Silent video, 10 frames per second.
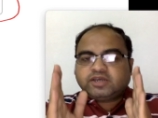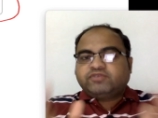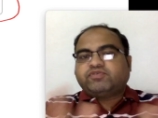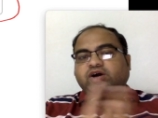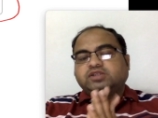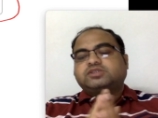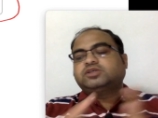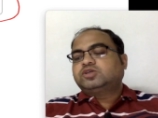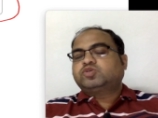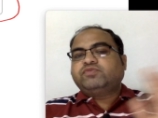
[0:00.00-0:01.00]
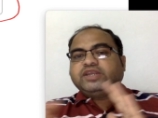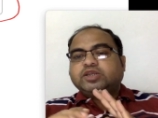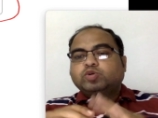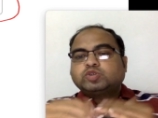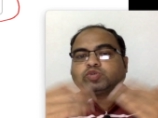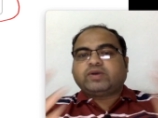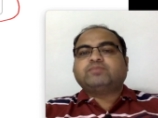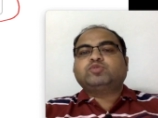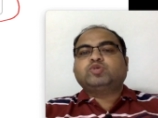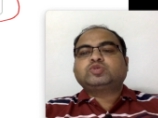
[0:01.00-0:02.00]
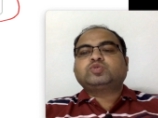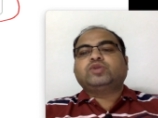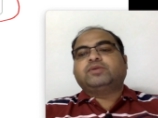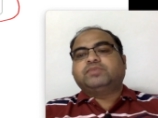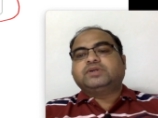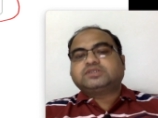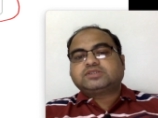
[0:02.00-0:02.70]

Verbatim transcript: false so we need to swap those two numbers